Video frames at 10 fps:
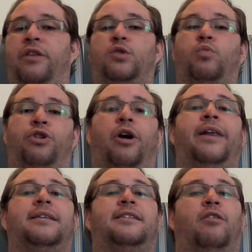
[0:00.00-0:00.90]
This would not
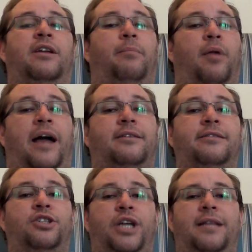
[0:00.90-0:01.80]
necessarily apply to
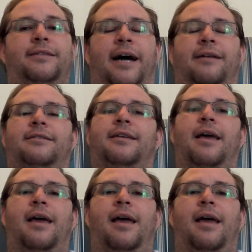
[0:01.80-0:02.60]
the Gentiles.